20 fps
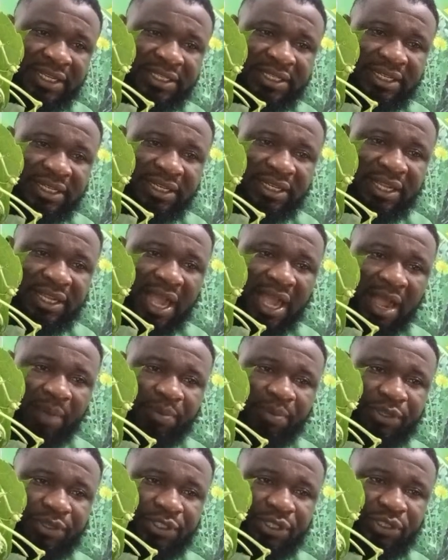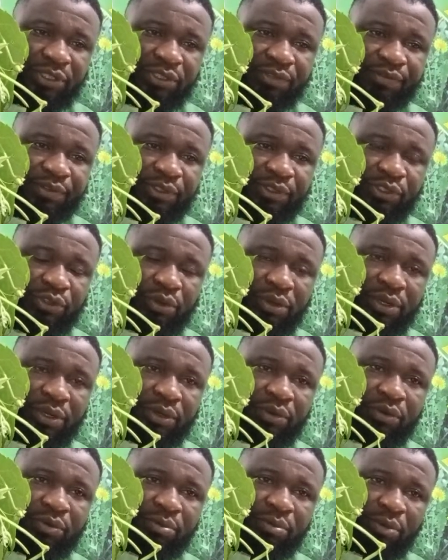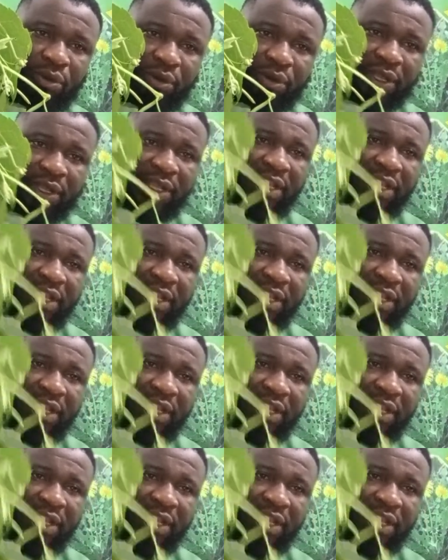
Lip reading: Italy, I appreciate you for joining. Good morning.